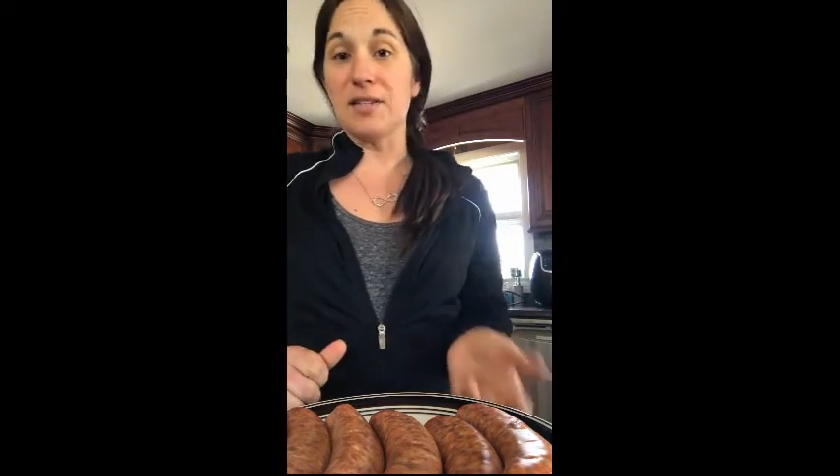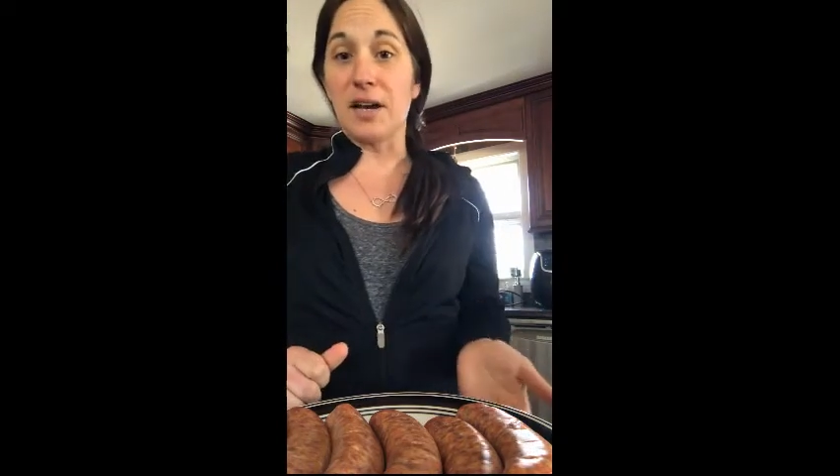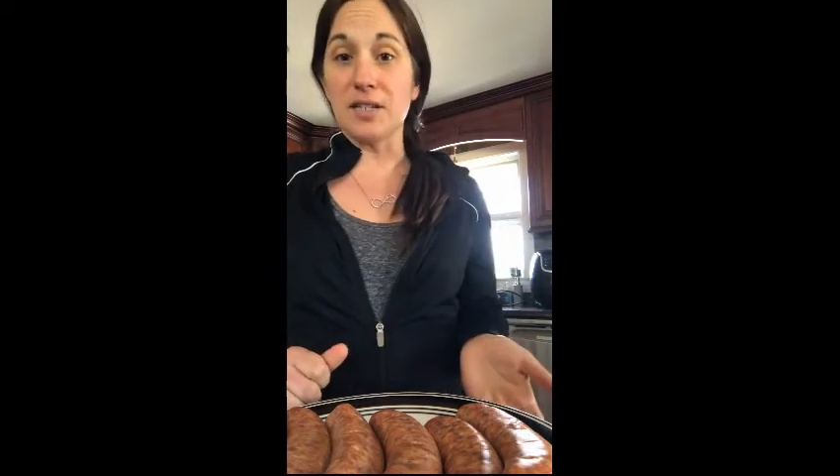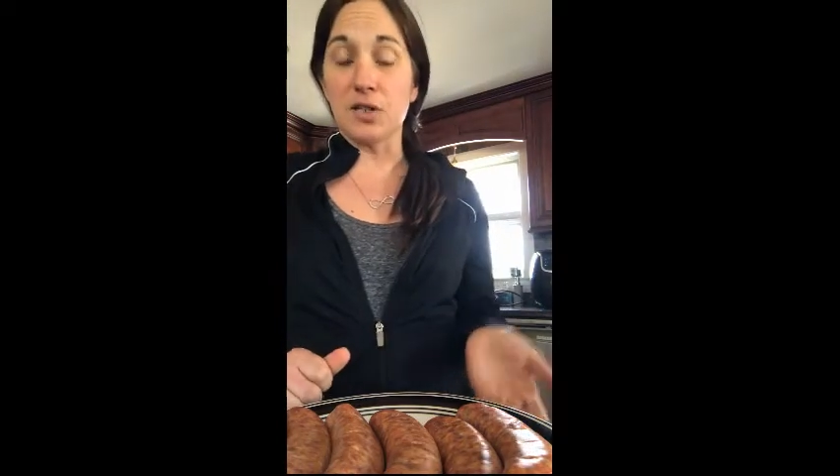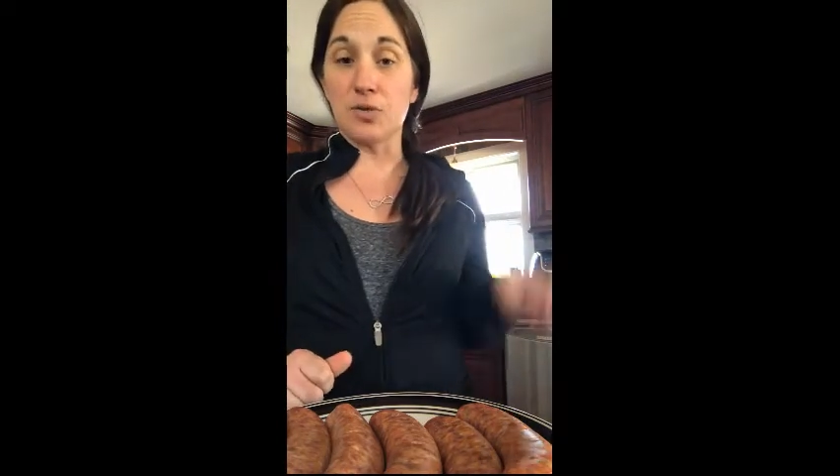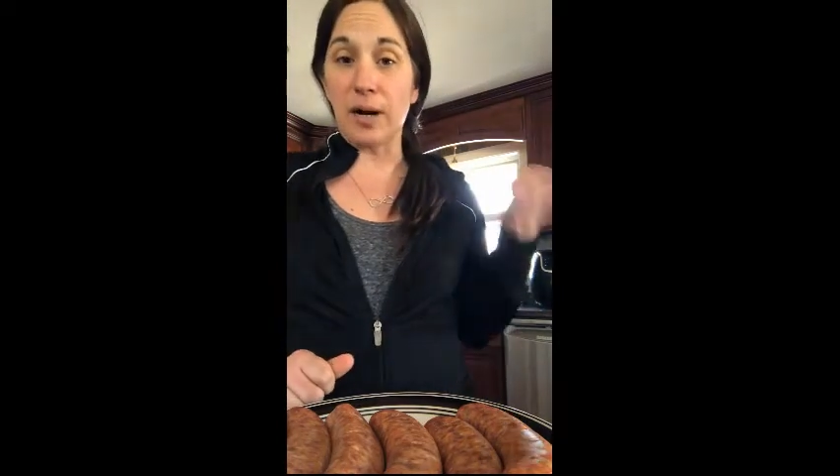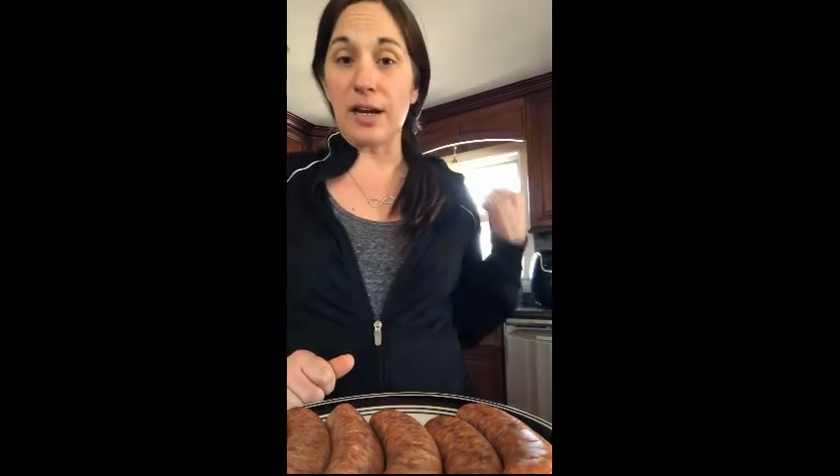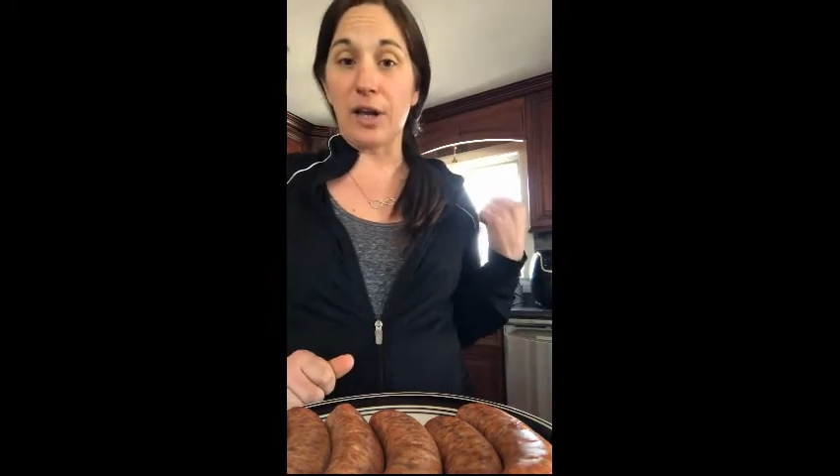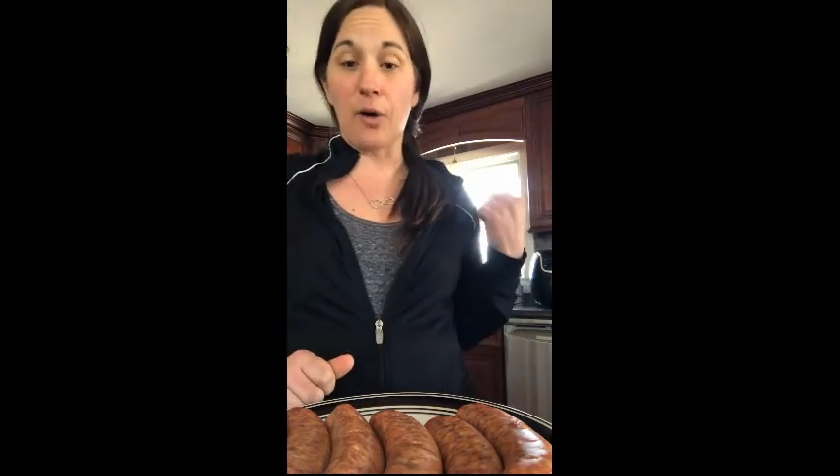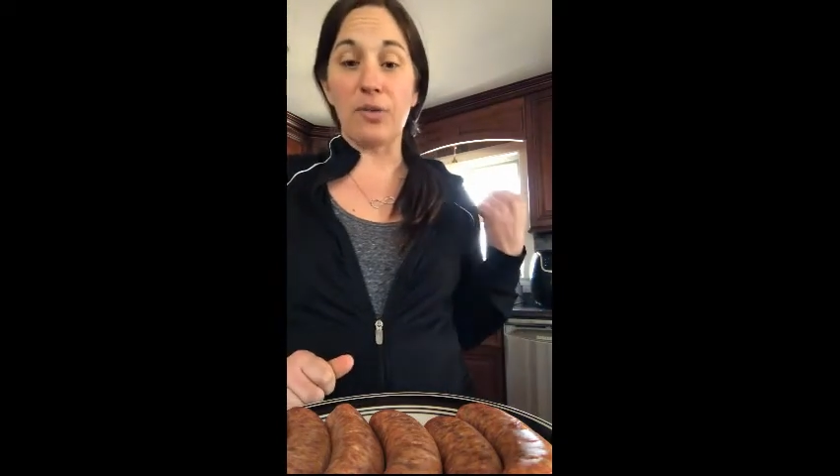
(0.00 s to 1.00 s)
sausage ready
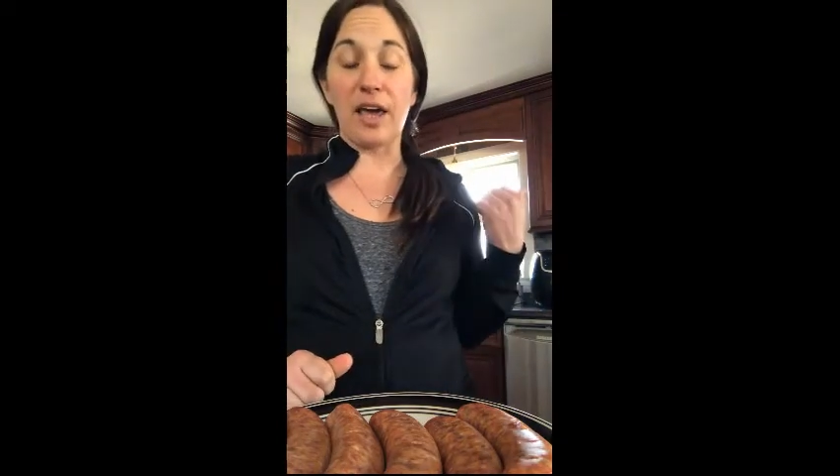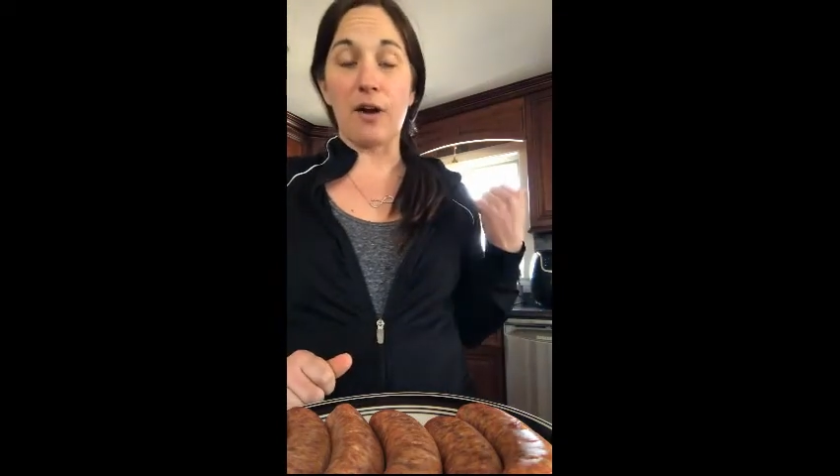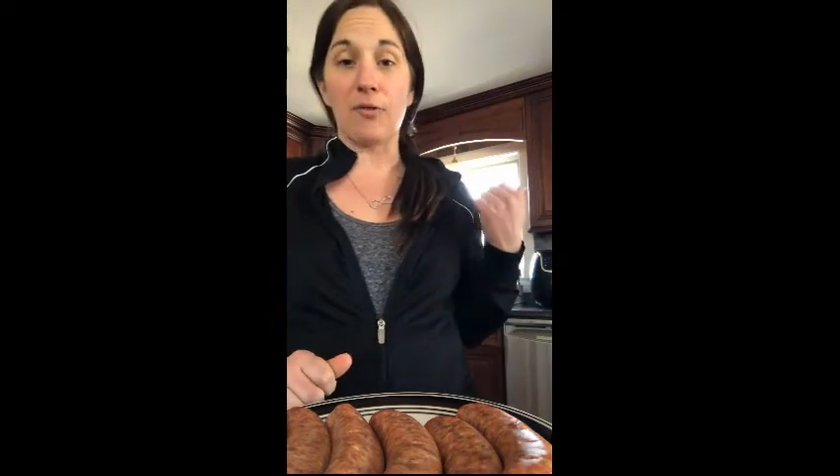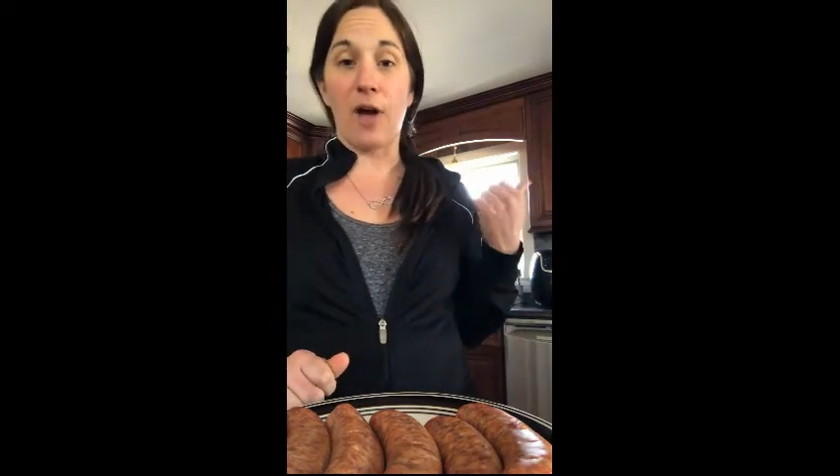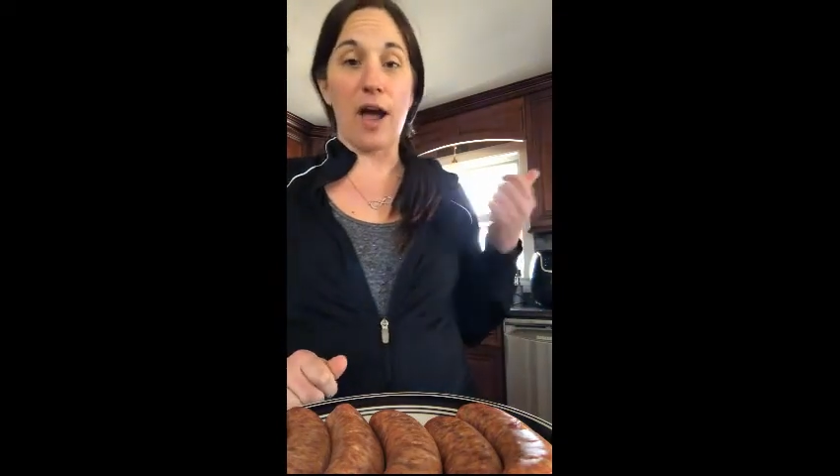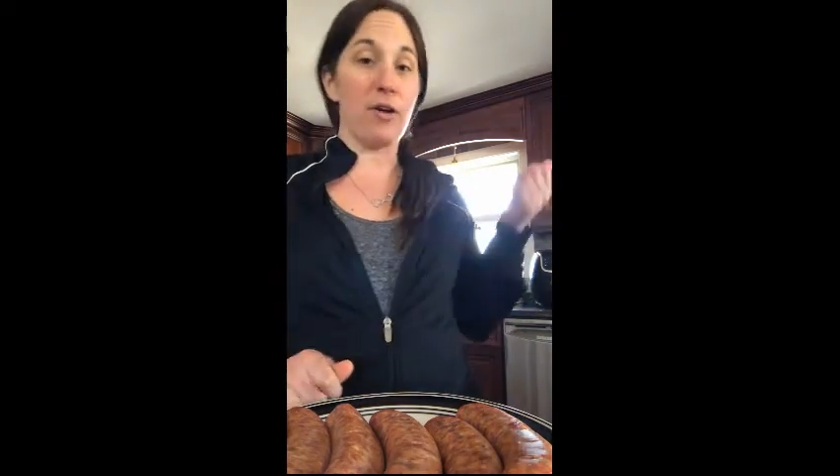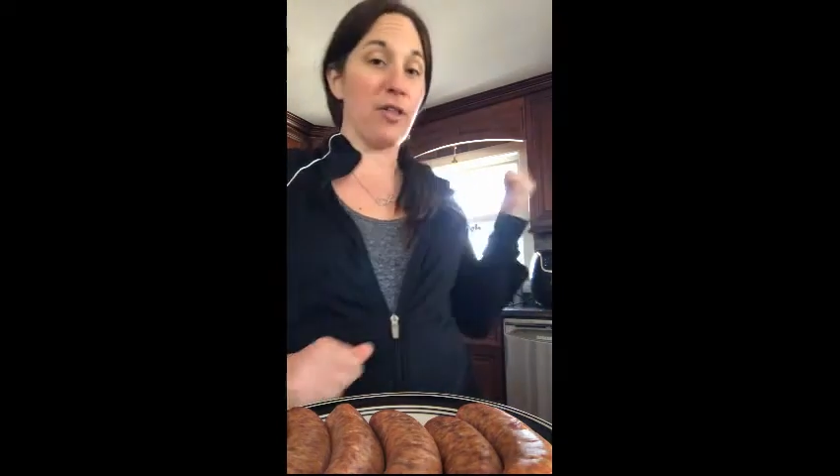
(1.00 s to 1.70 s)
to go in the air fryer.